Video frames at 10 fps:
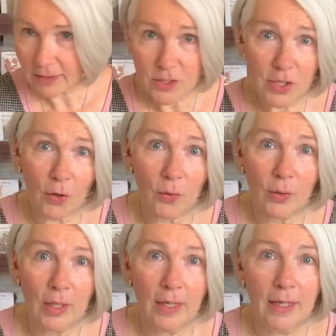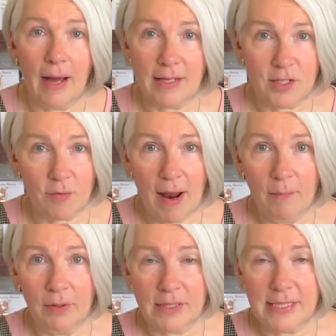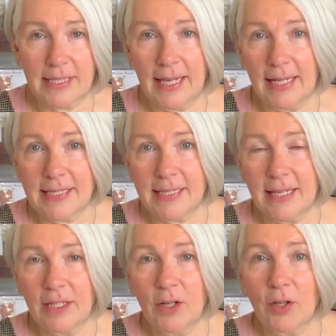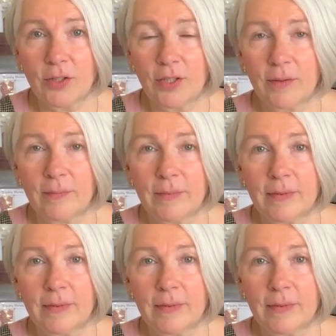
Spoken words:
So I scrambled to get another